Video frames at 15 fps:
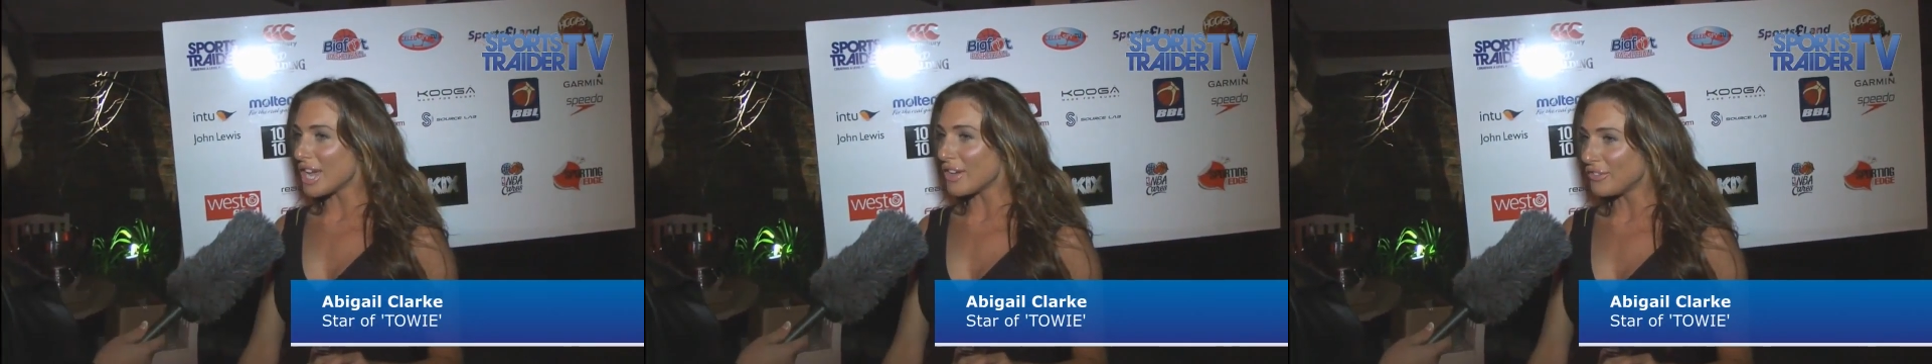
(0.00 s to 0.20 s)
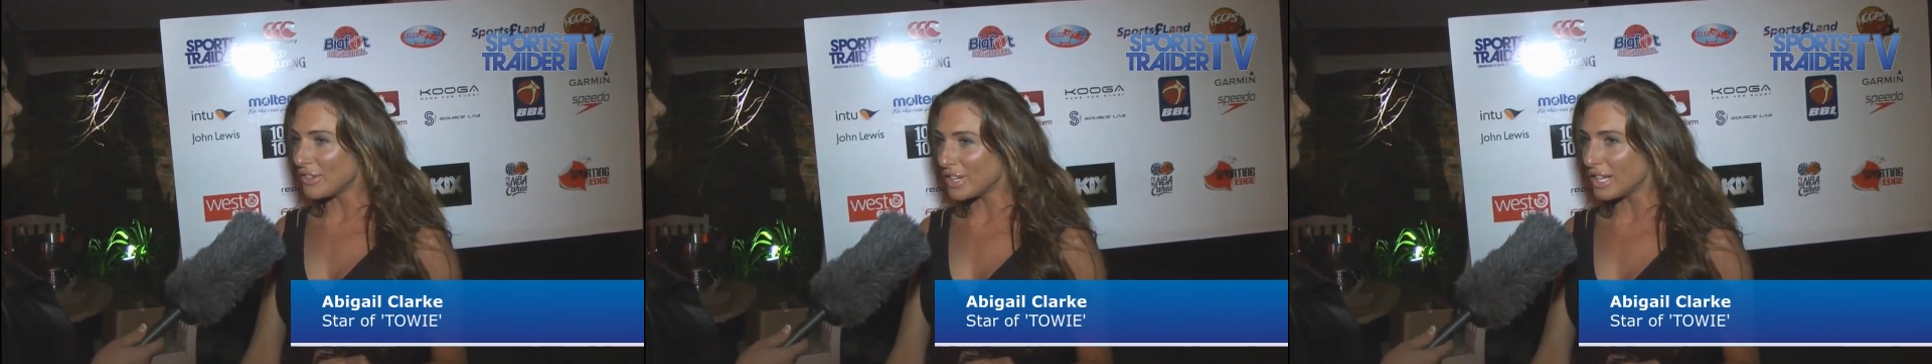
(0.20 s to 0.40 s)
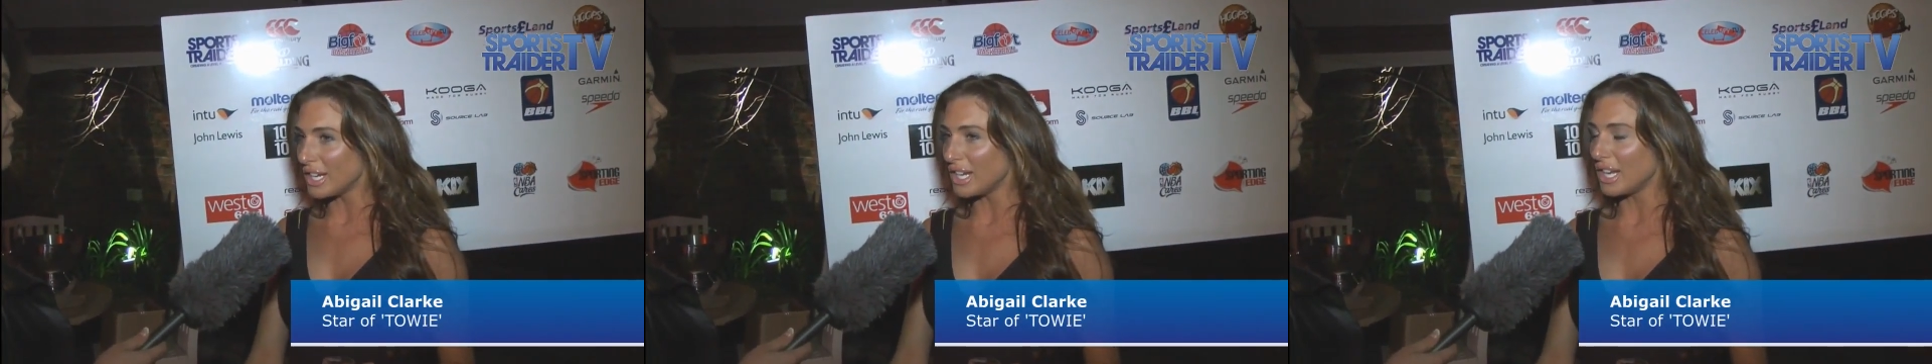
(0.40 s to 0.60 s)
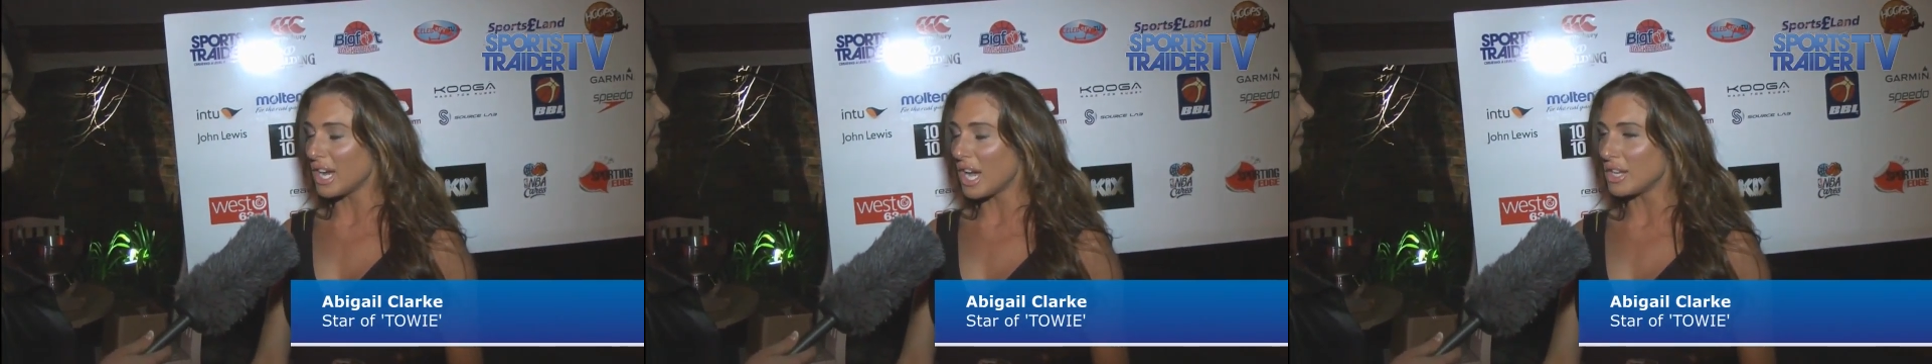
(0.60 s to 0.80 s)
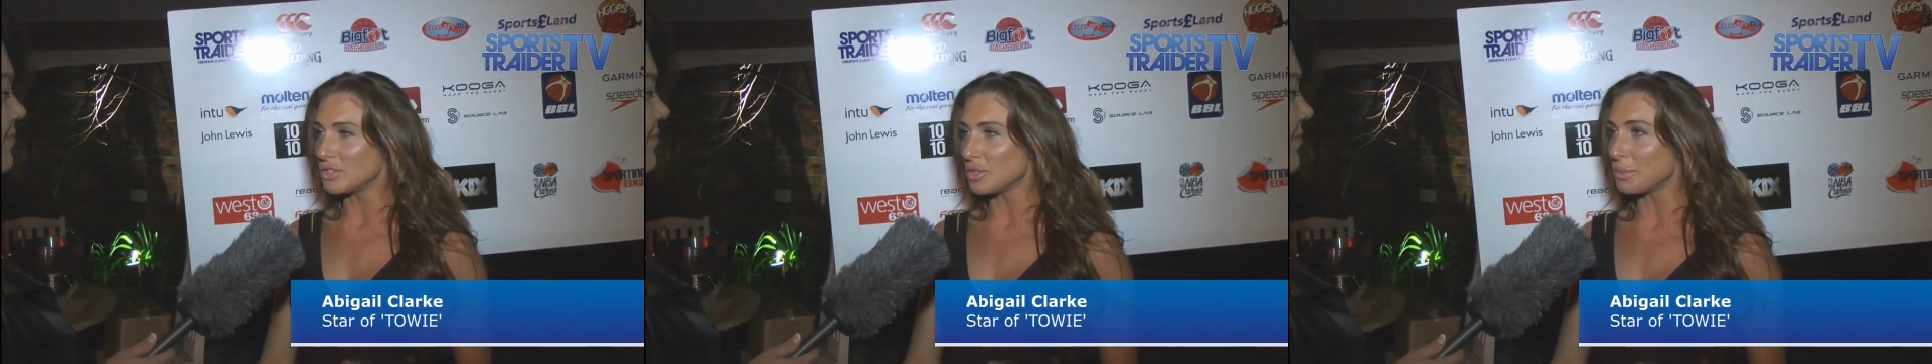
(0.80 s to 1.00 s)
definitely
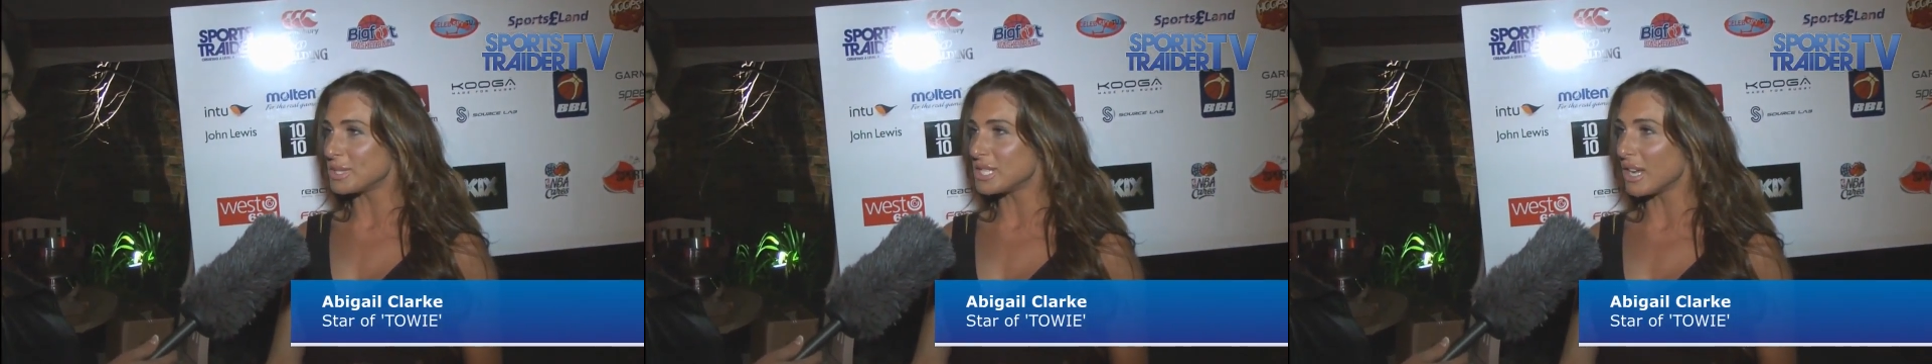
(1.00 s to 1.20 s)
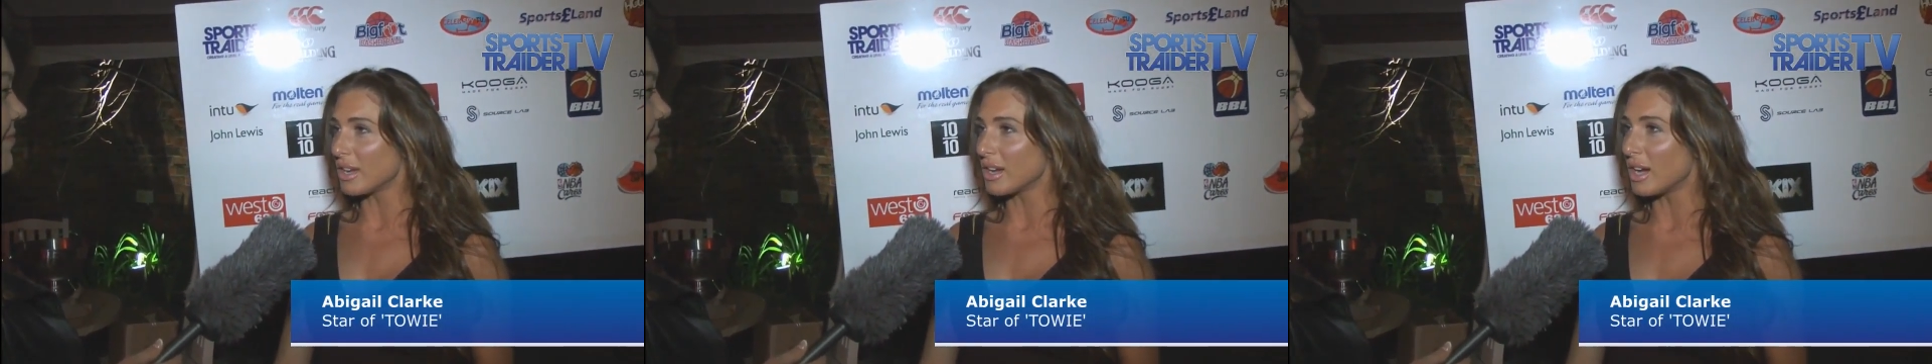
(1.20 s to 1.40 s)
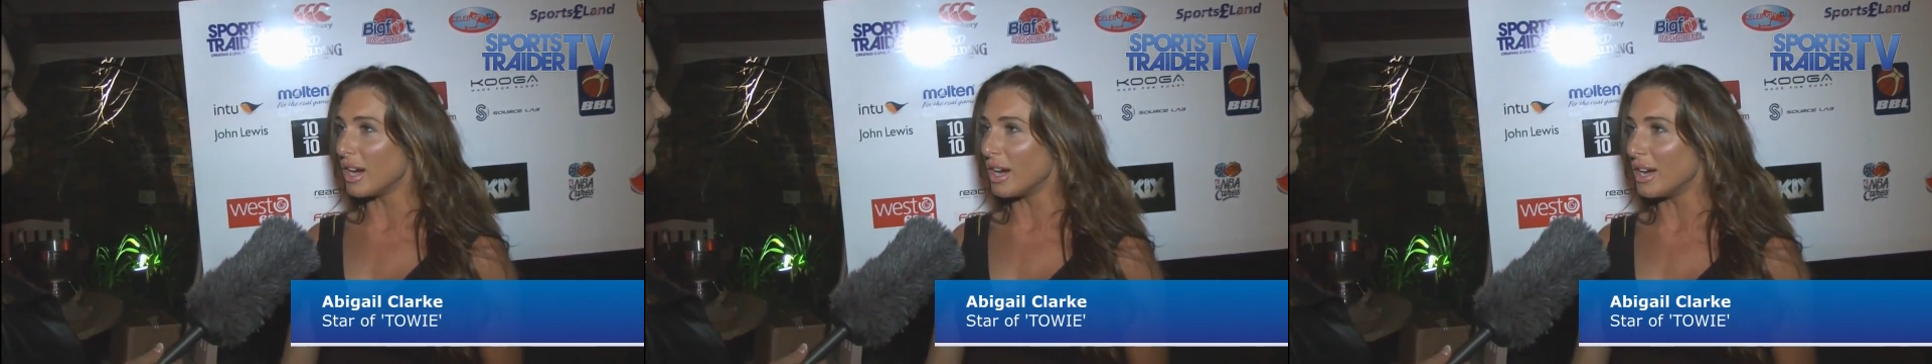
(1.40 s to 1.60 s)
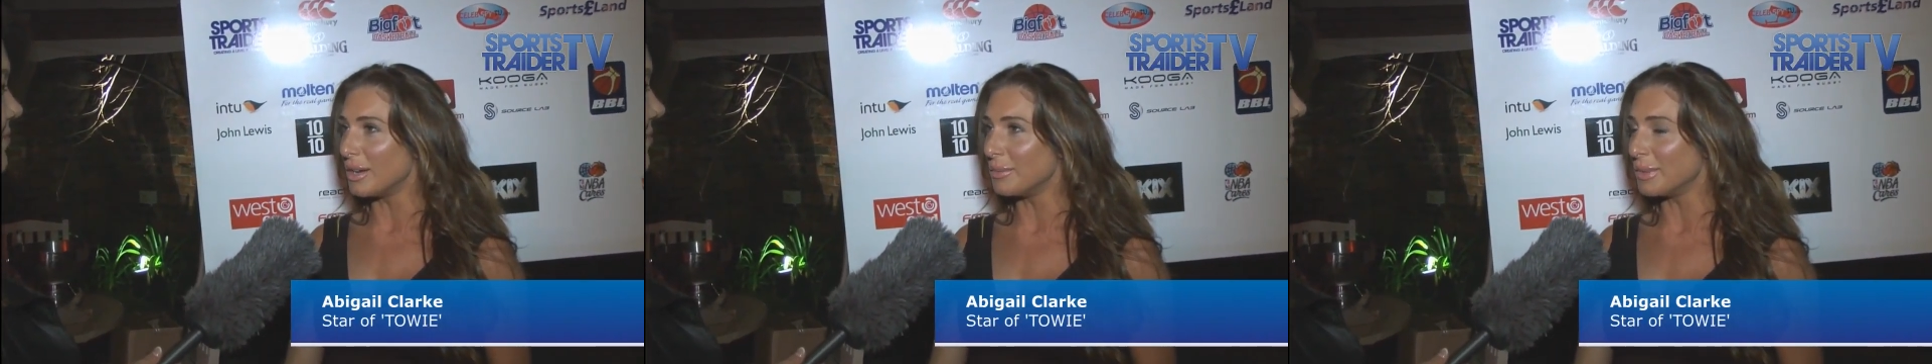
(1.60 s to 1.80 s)
100% calm.